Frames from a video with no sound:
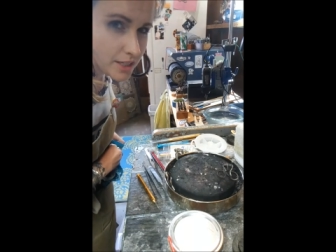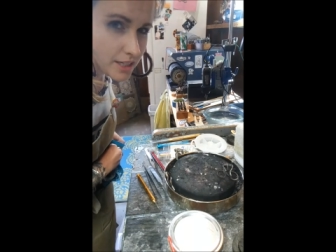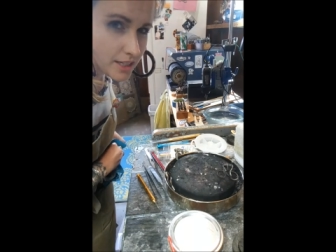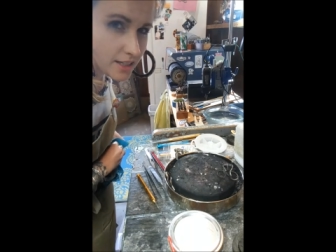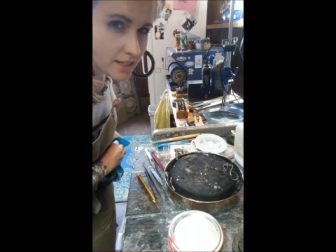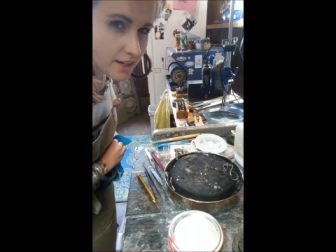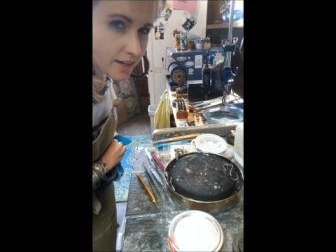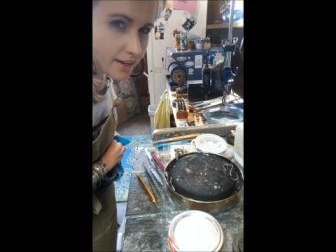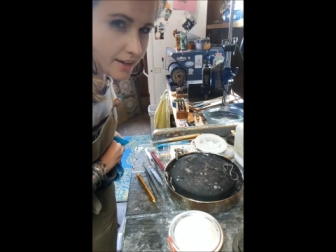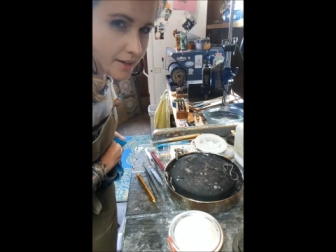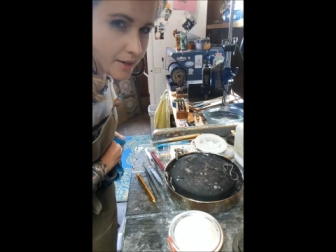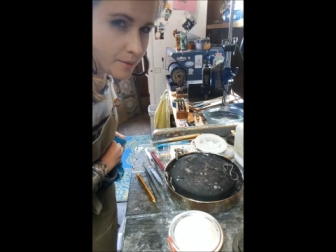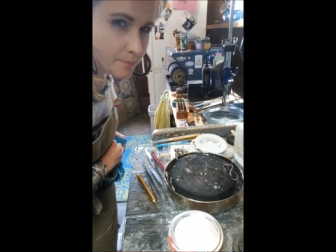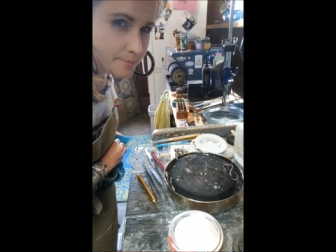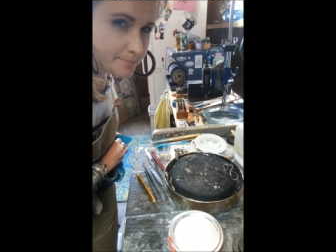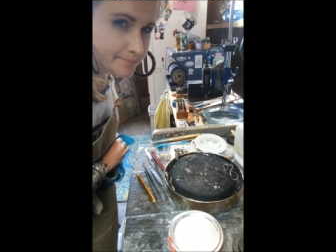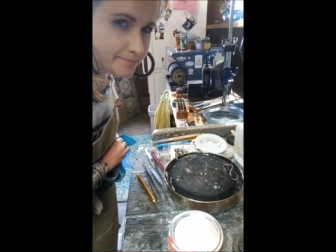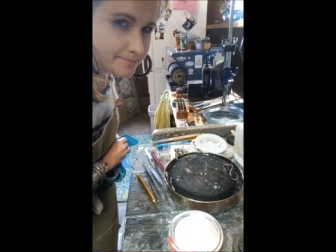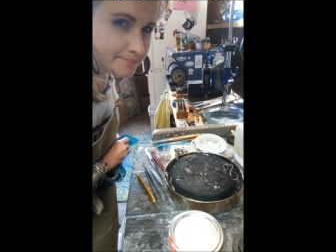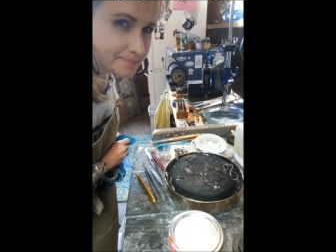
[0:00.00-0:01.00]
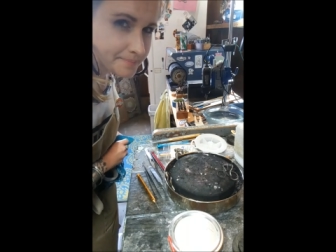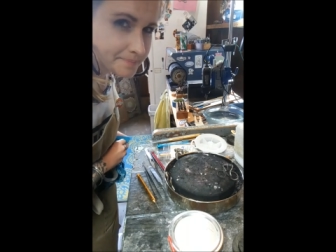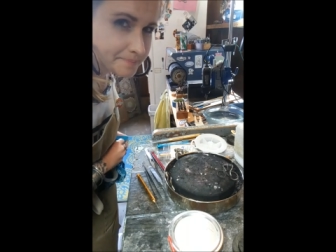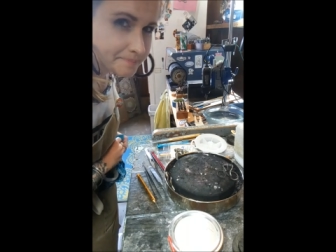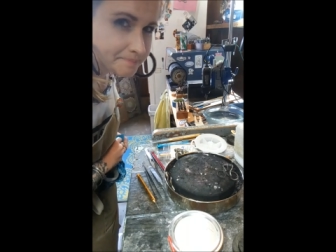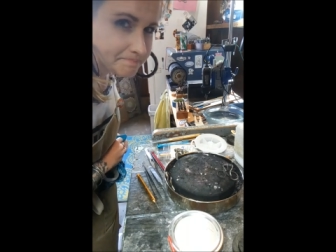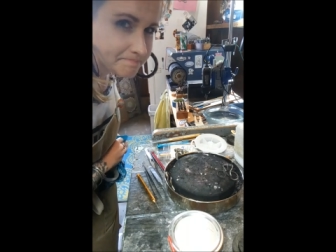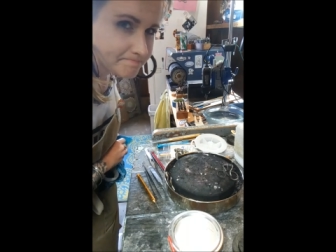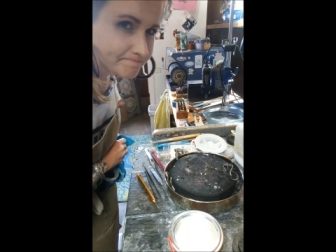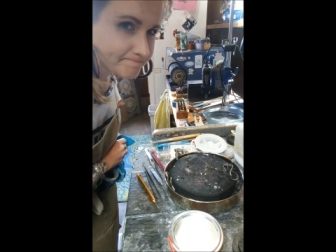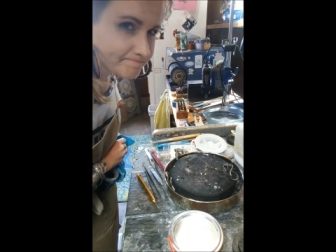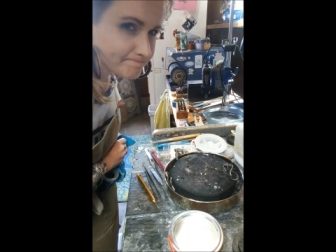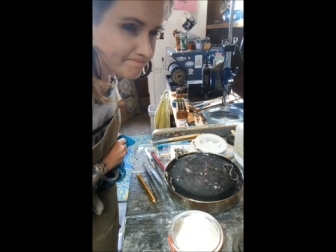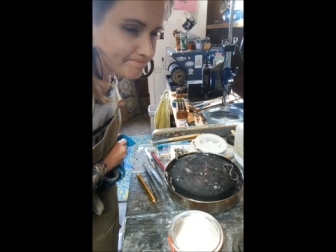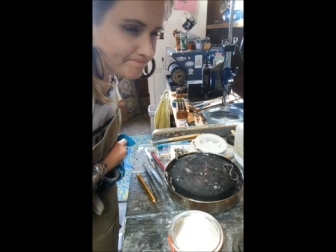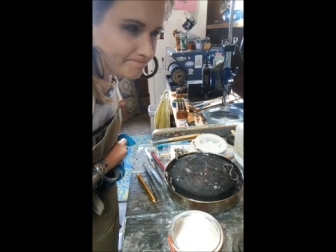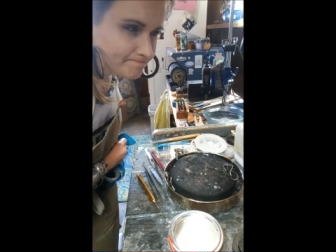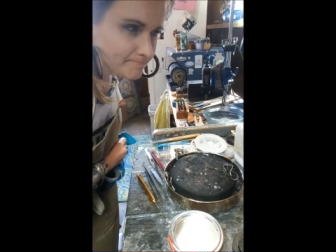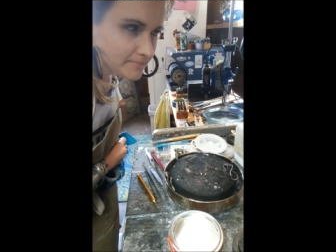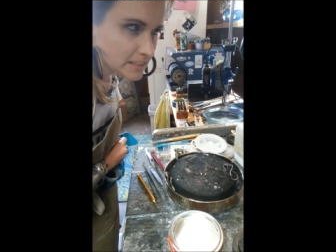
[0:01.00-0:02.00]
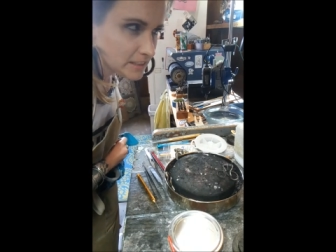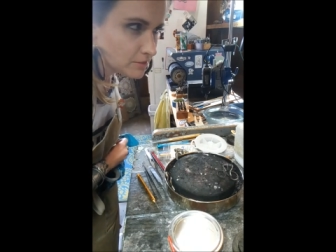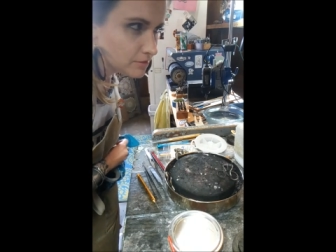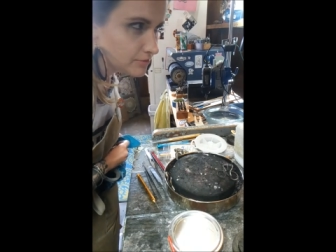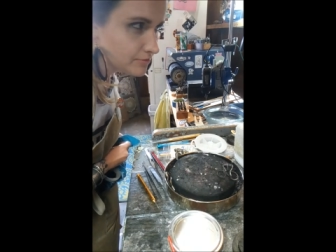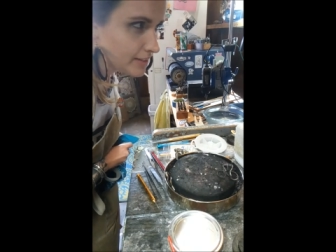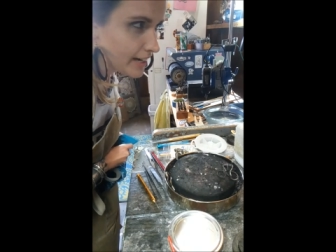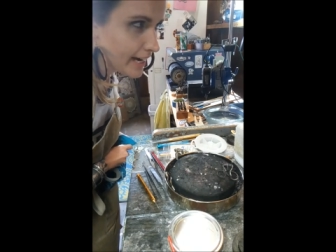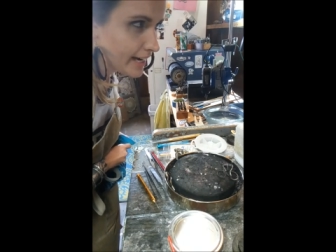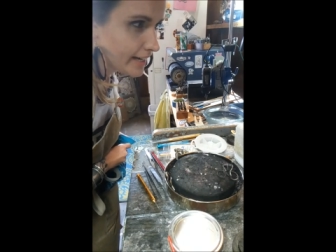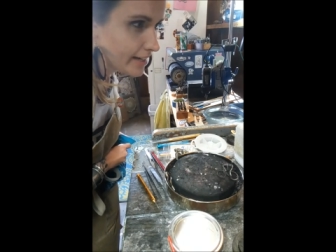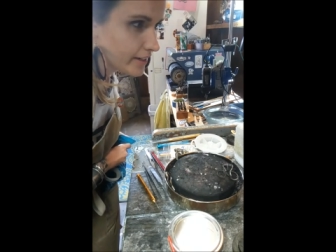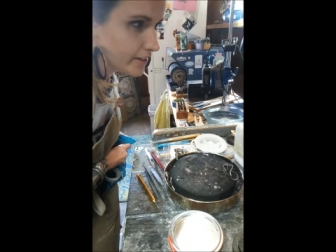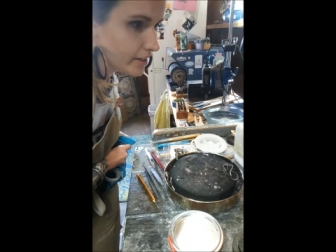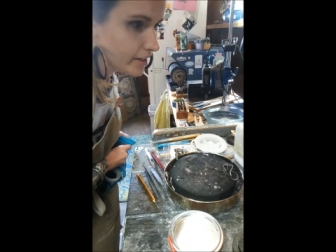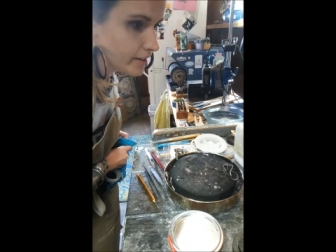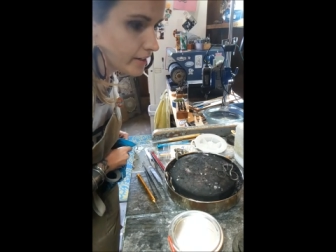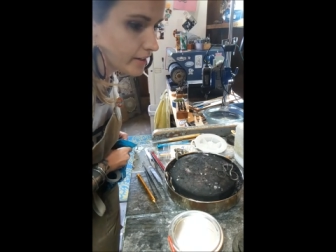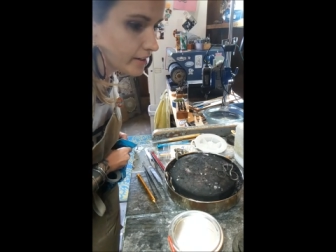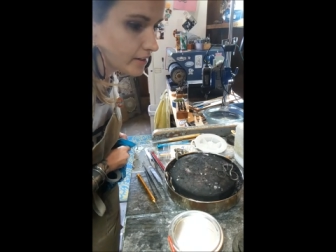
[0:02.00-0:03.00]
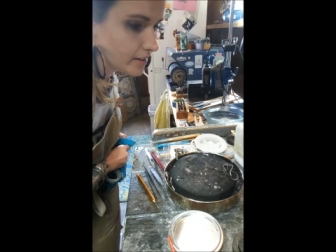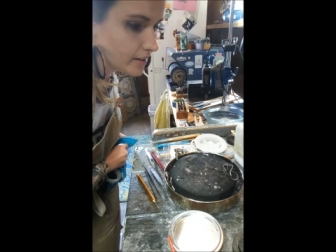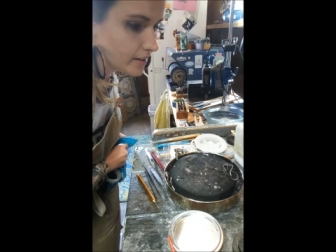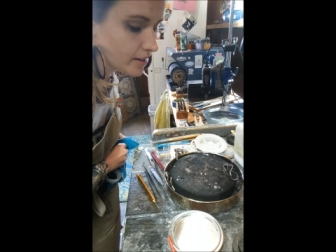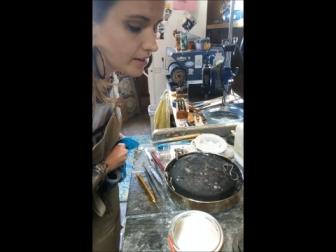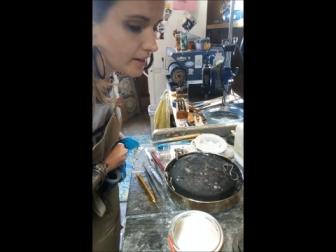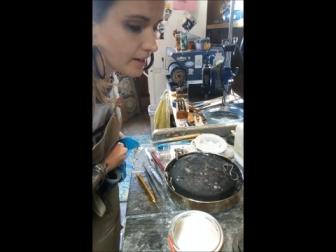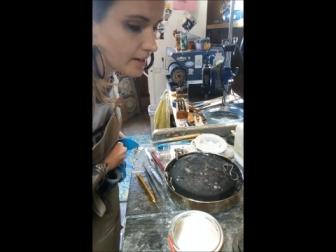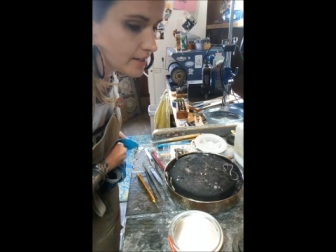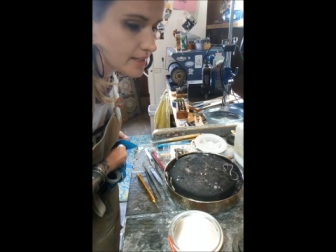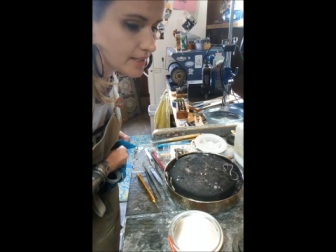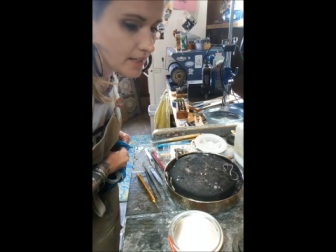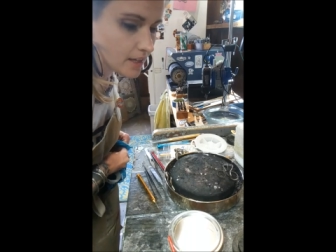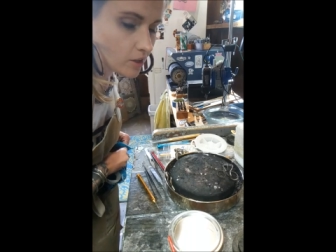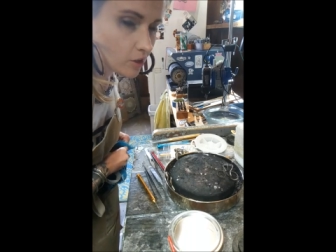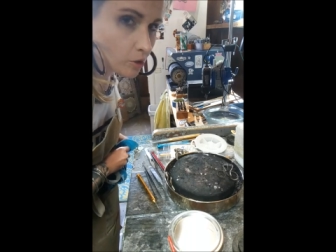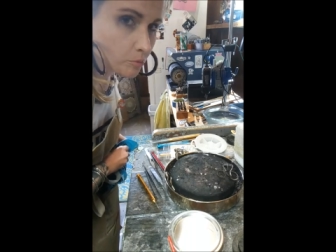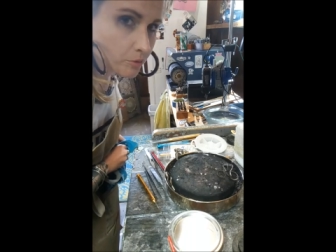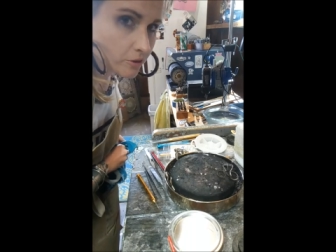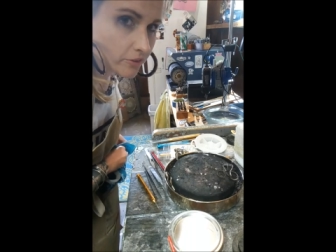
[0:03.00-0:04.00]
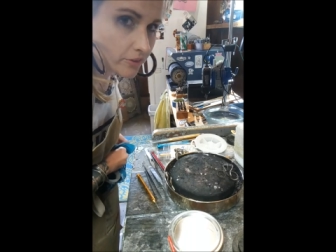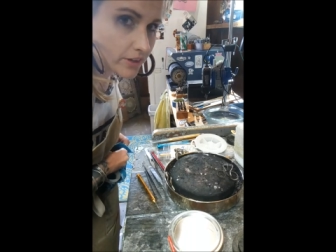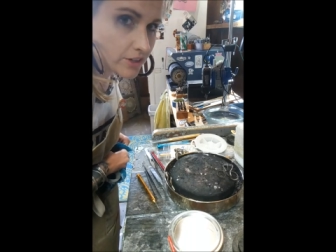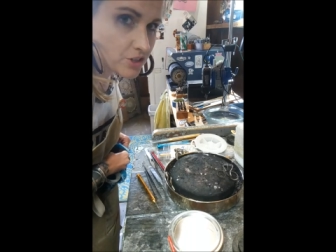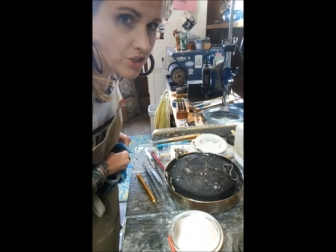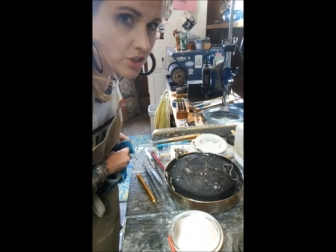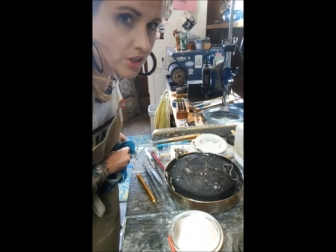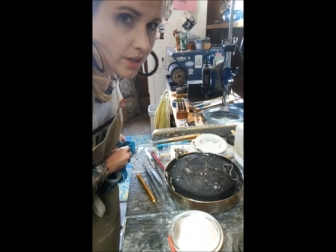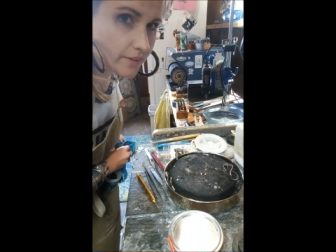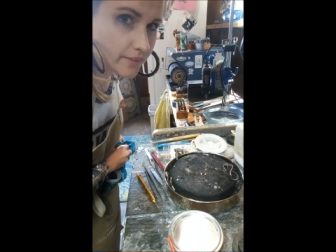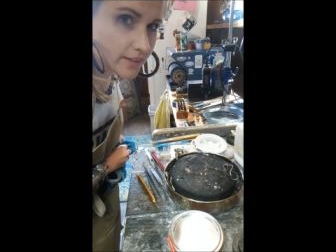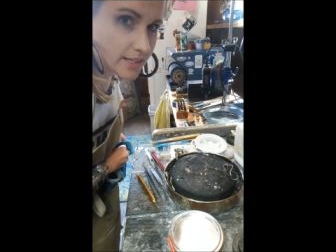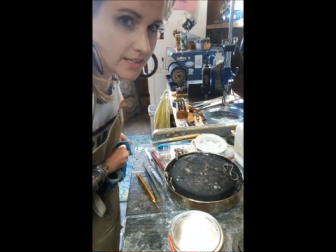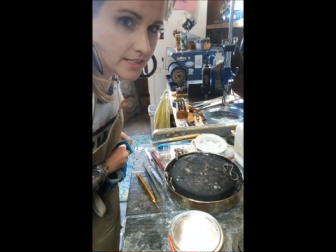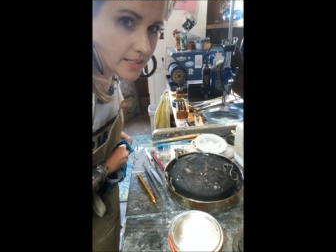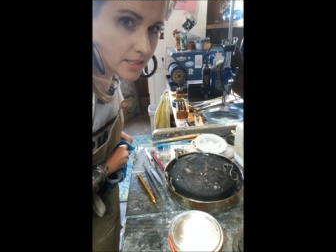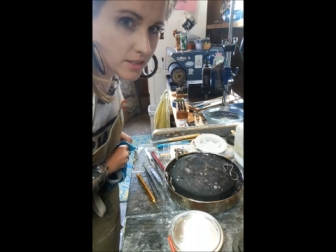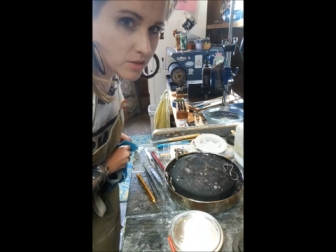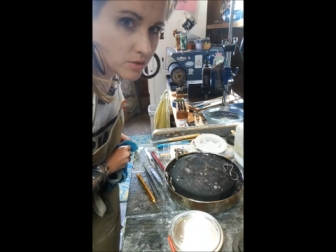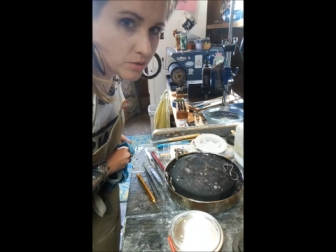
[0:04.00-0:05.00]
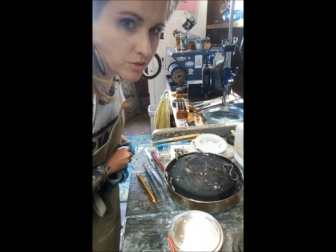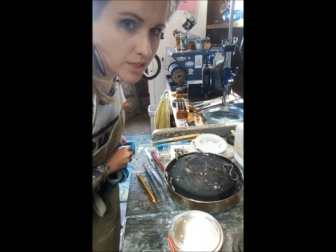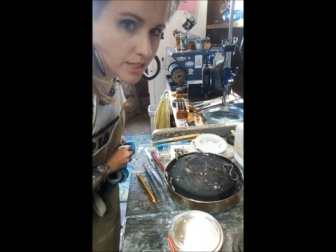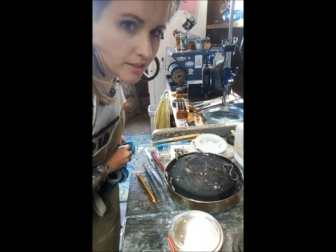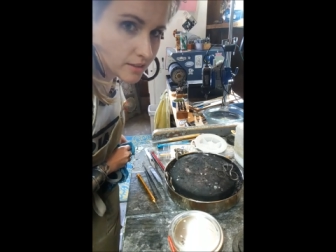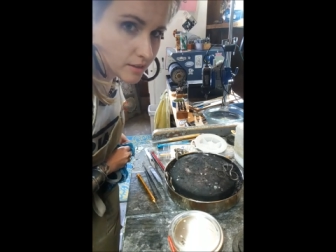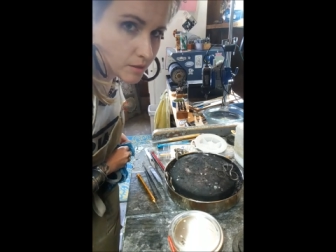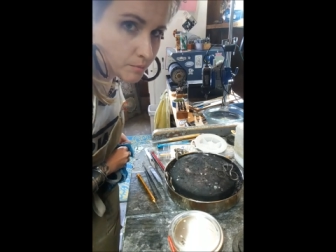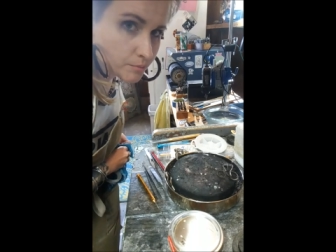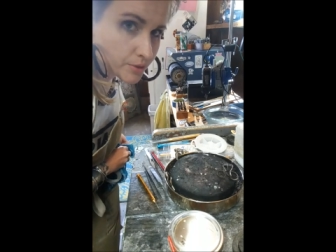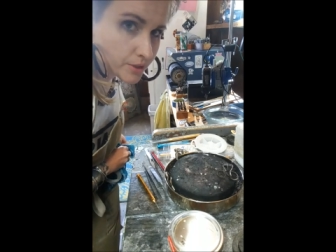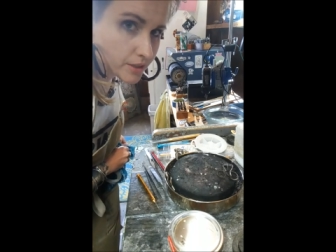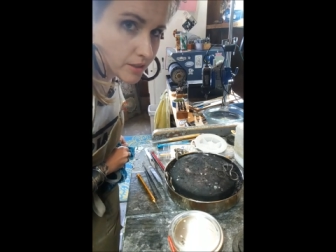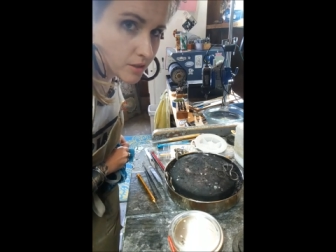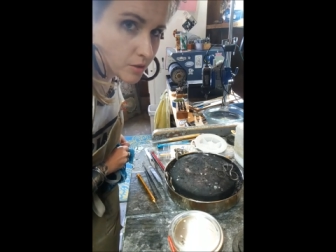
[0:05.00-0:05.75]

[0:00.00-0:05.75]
any um, fire uh, scale prevention on these because it was hitting it pretty